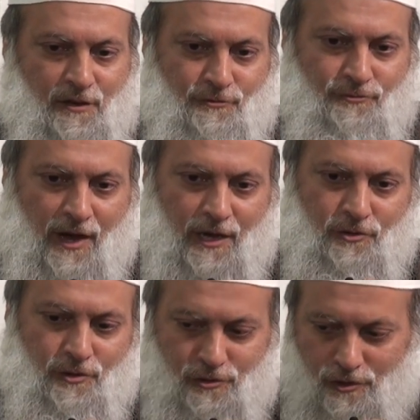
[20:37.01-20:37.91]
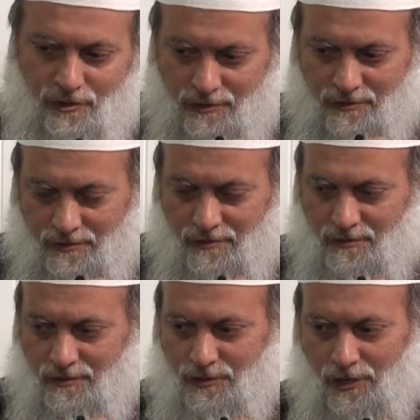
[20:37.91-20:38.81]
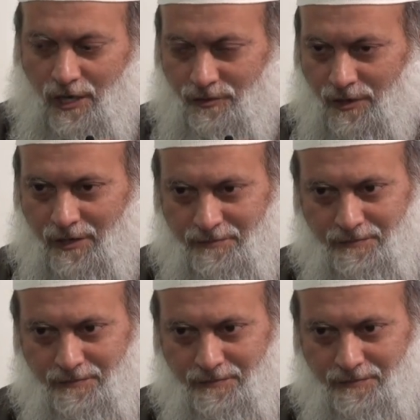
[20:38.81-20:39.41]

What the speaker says: confined to a certain genre.